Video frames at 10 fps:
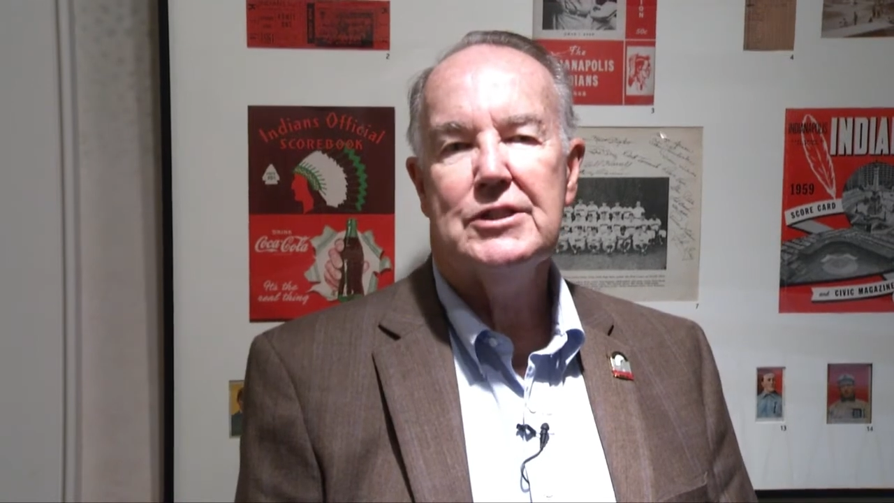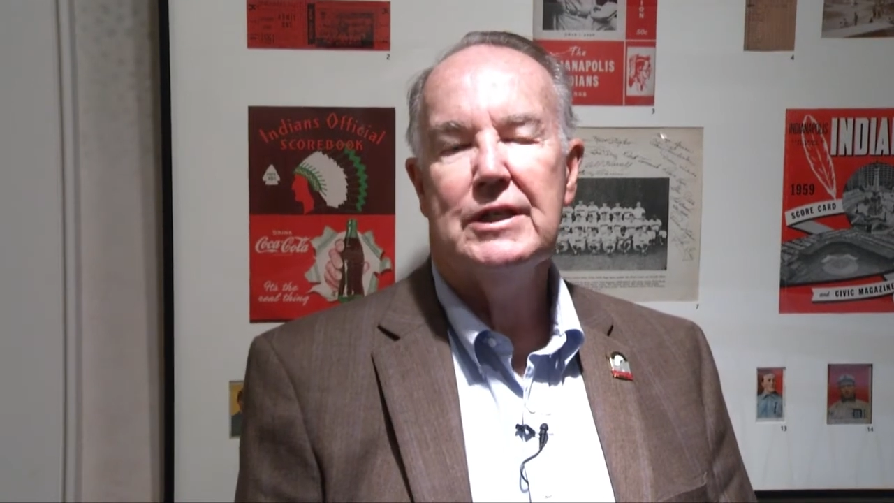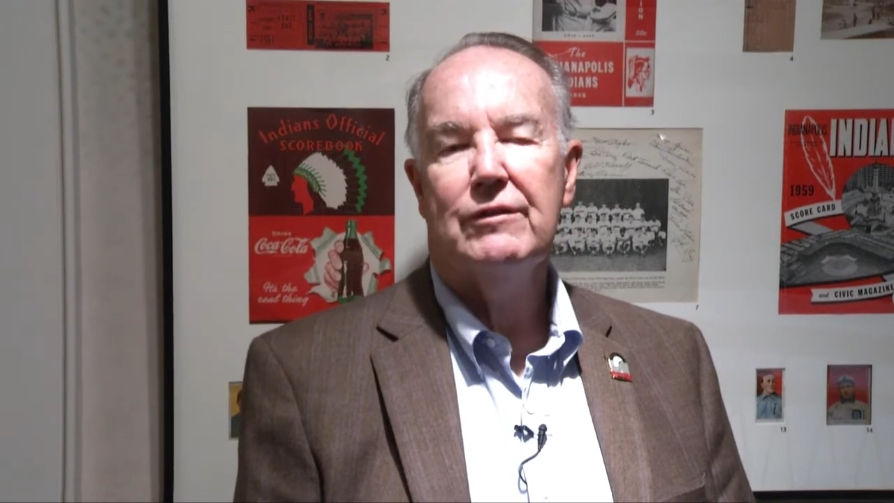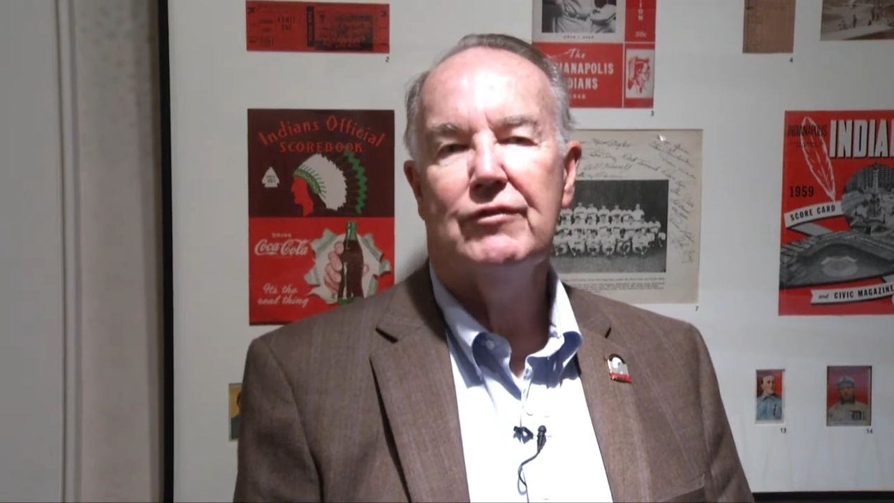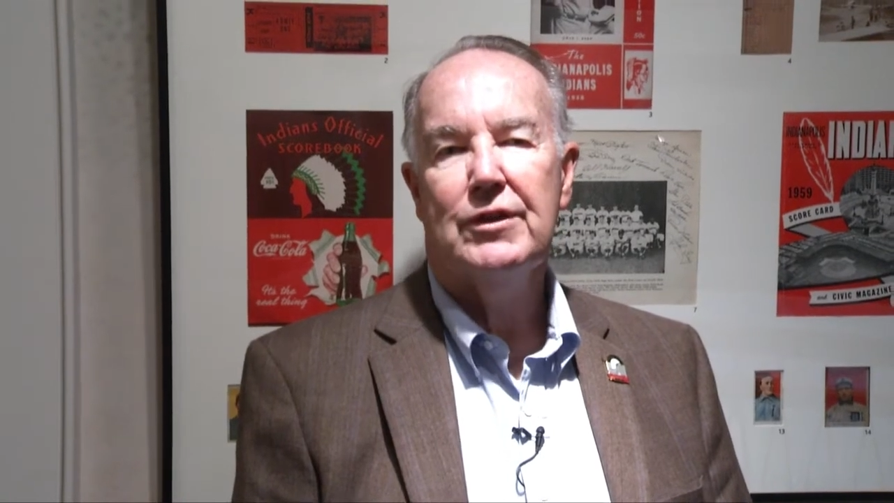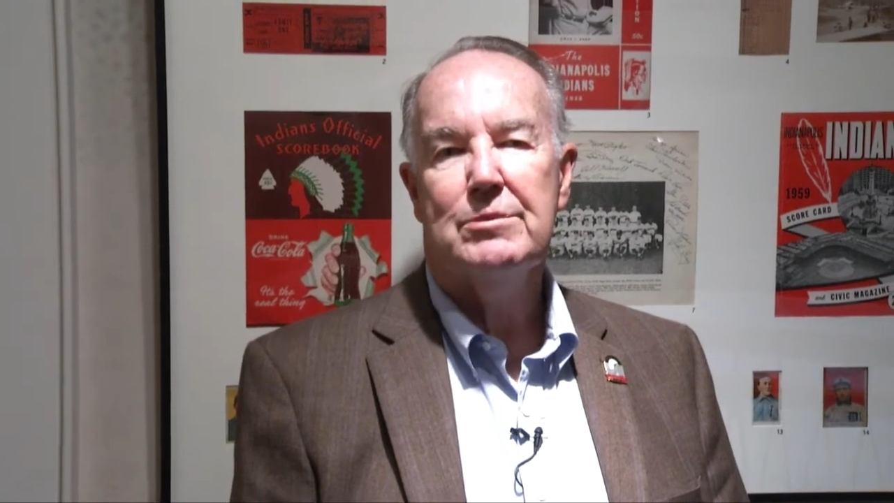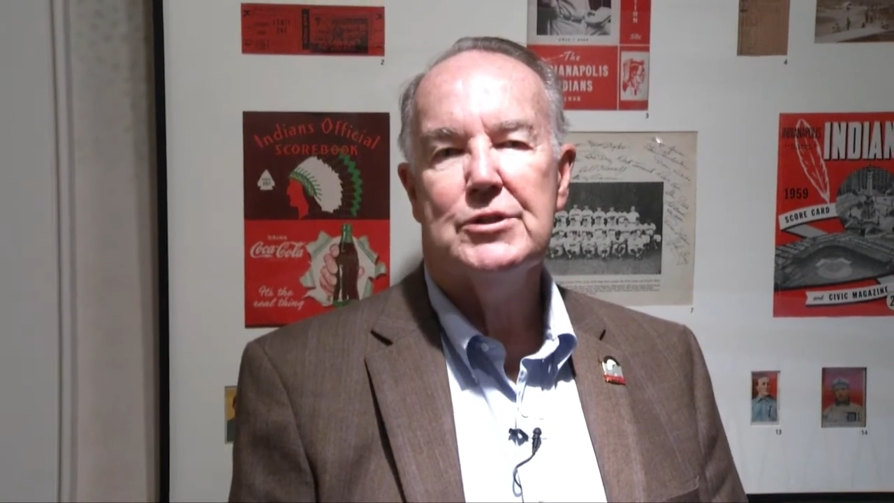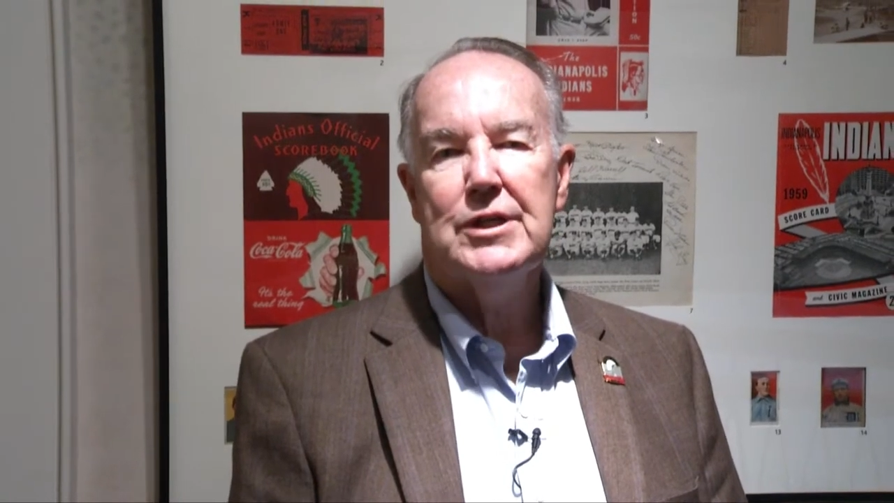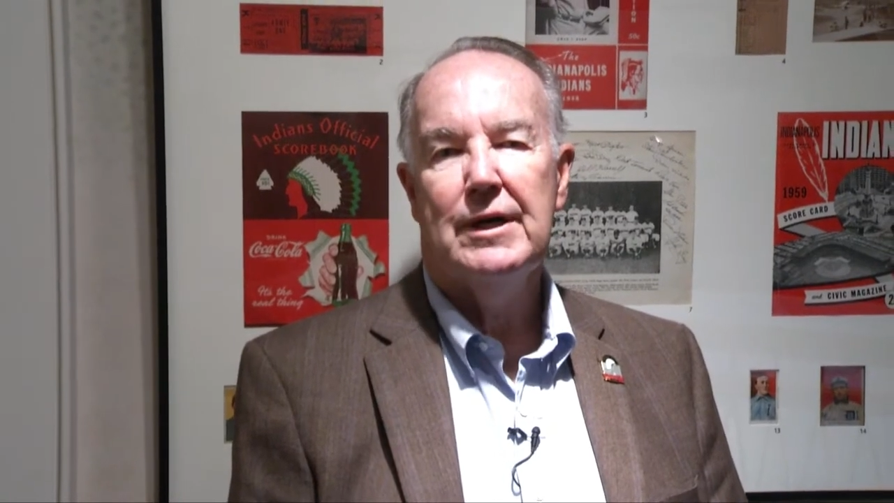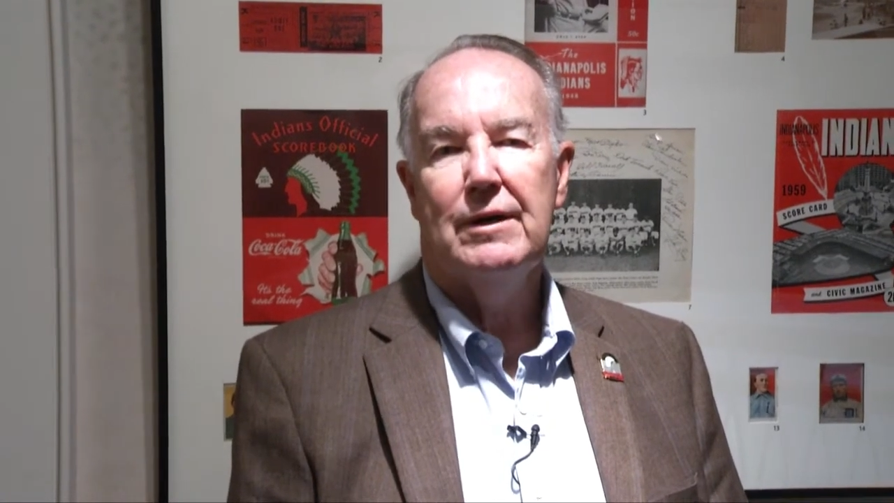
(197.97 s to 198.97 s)
see it for
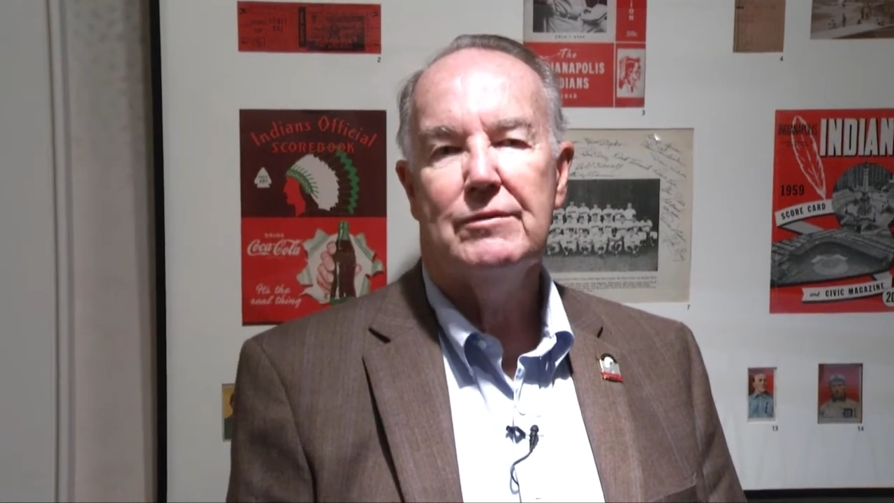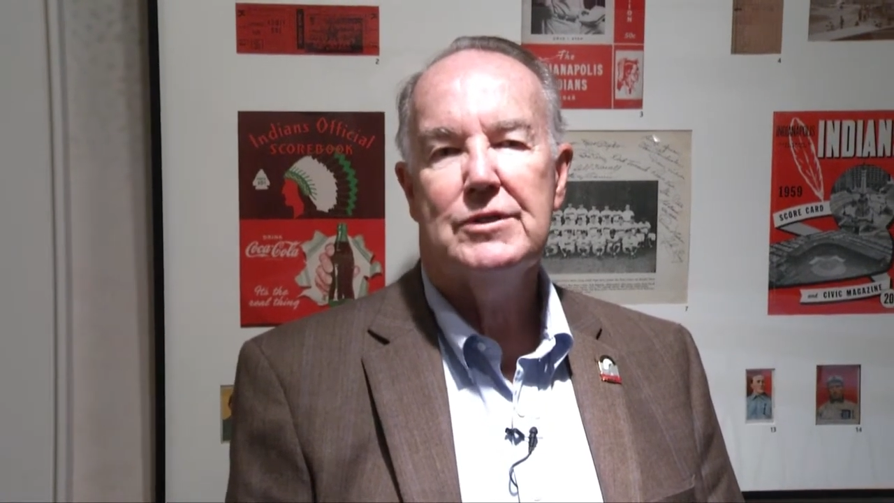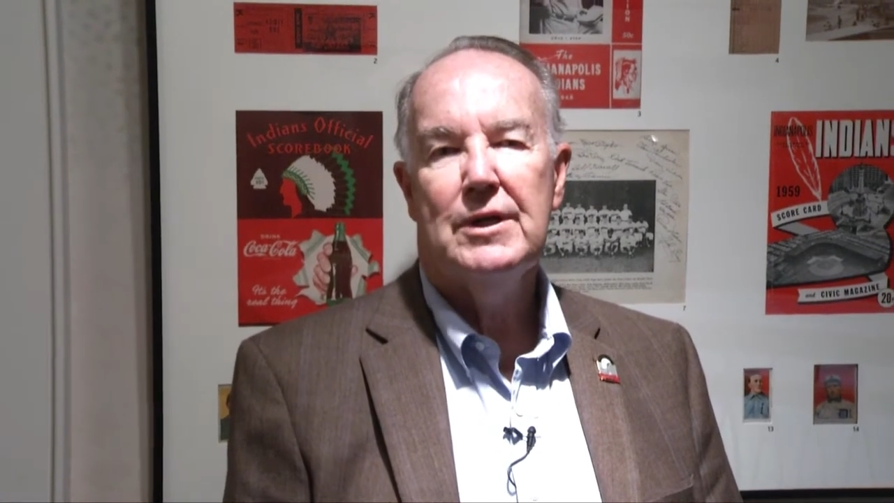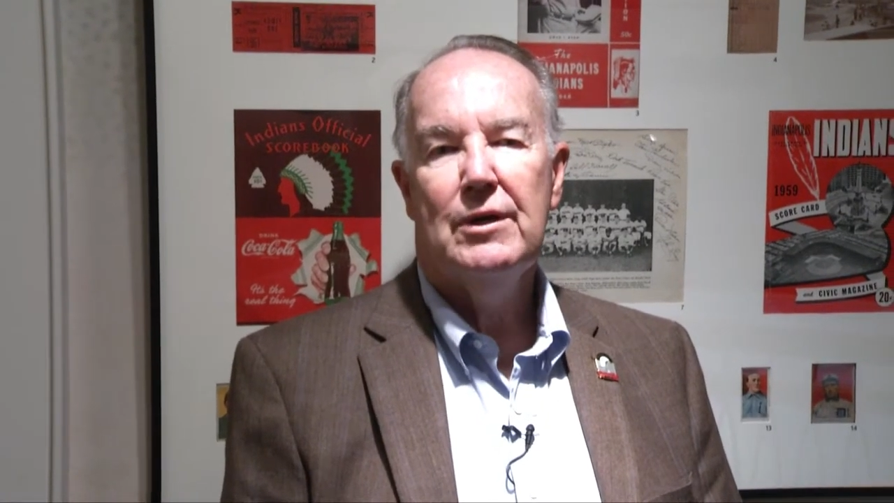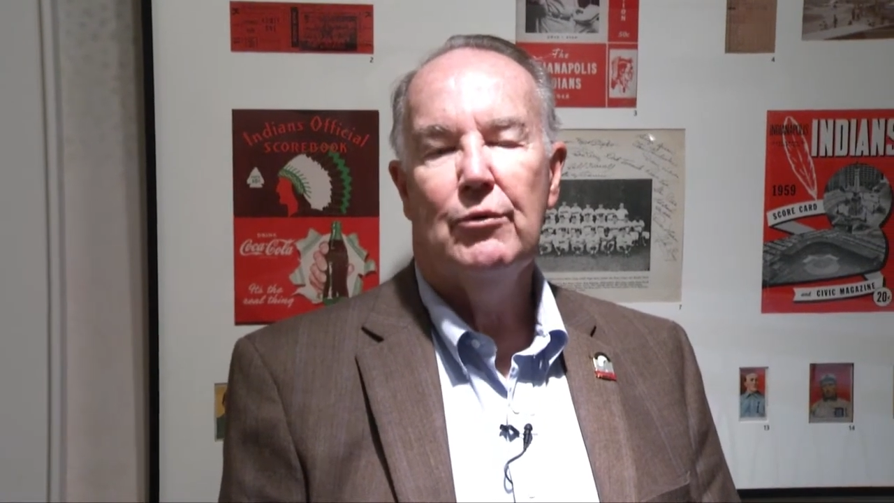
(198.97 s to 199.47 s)
themselves.